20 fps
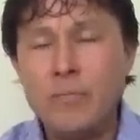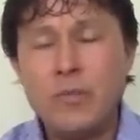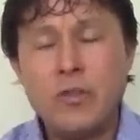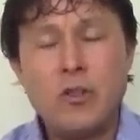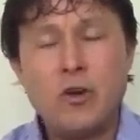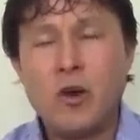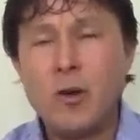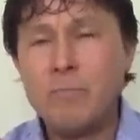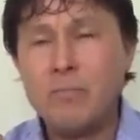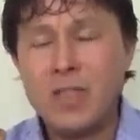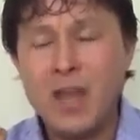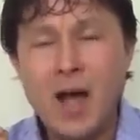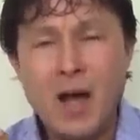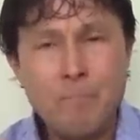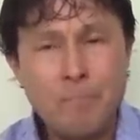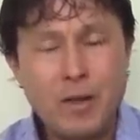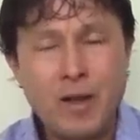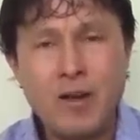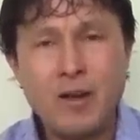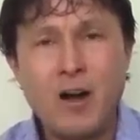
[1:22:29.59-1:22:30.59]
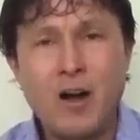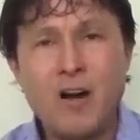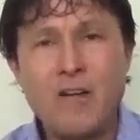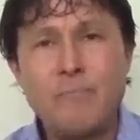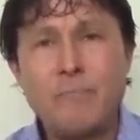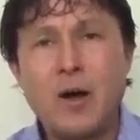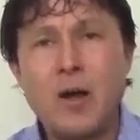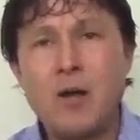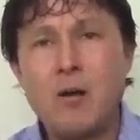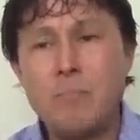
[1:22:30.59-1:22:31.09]
You know, I'm not paid
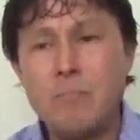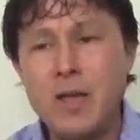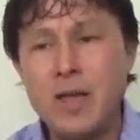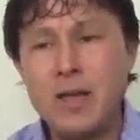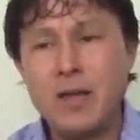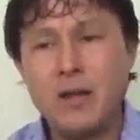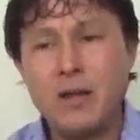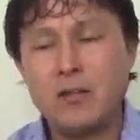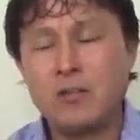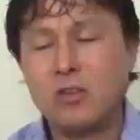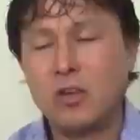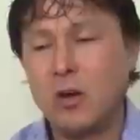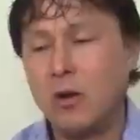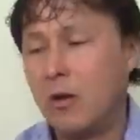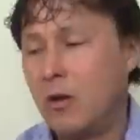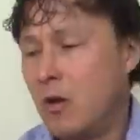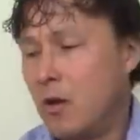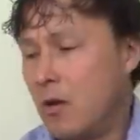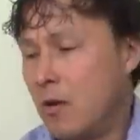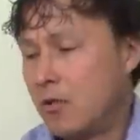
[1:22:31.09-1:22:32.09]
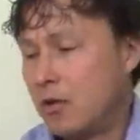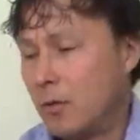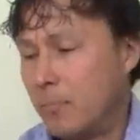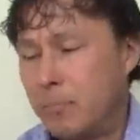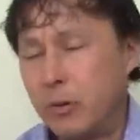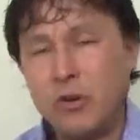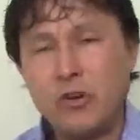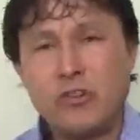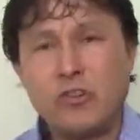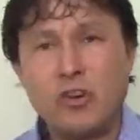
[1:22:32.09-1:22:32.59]
off by Omega to to
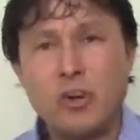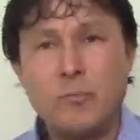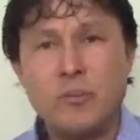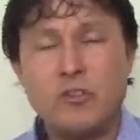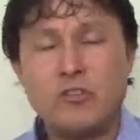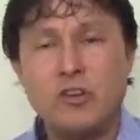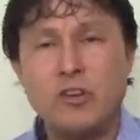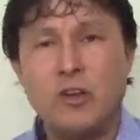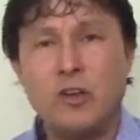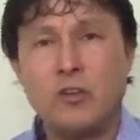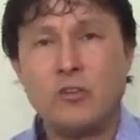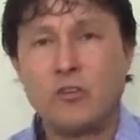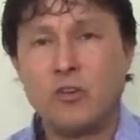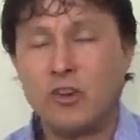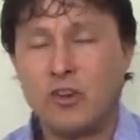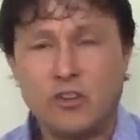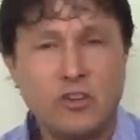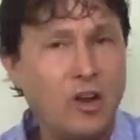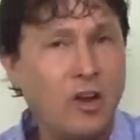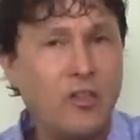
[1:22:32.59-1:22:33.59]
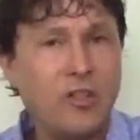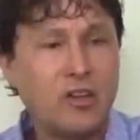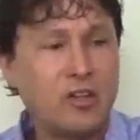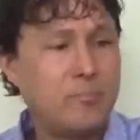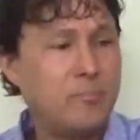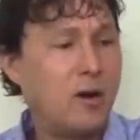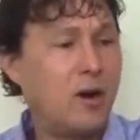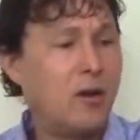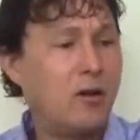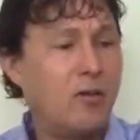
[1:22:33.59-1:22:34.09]
push their machines or to sell this
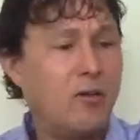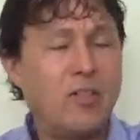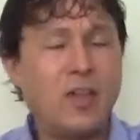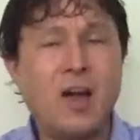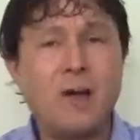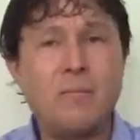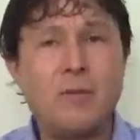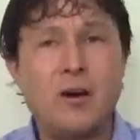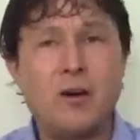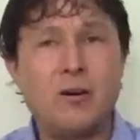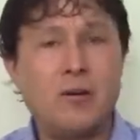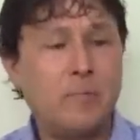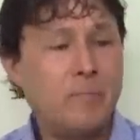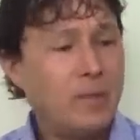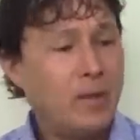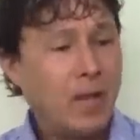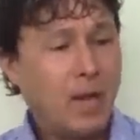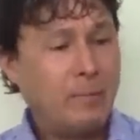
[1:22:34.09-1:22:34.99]
model or that model.